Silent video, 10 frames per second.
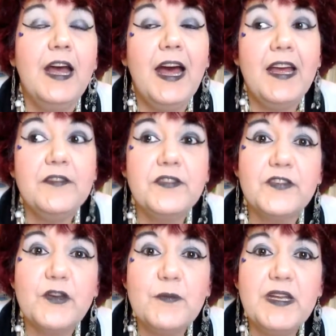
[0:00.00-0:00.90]
I have
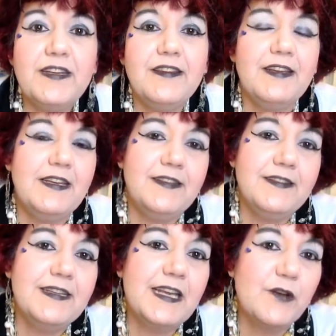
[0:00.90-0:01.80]
so many things
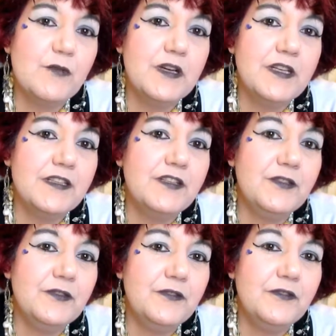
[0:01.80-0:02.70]
that I want
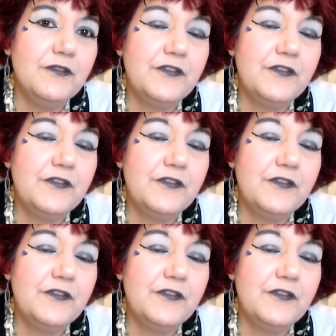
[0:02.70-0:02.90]
to